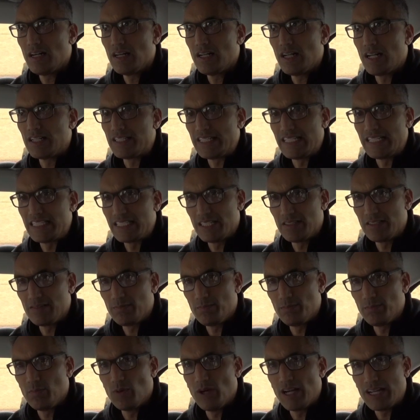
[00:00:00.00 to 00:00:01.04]
I need to
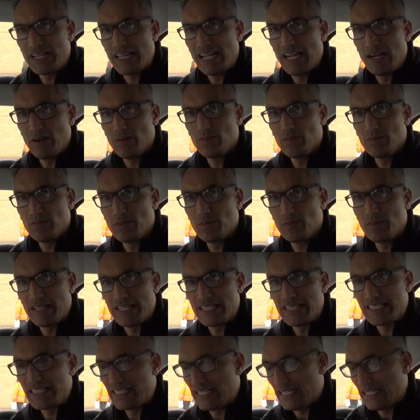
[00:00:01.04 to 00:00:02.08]
work out when
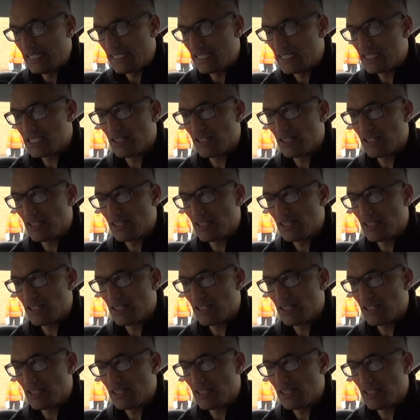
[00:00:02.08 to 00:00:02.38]
it's needed.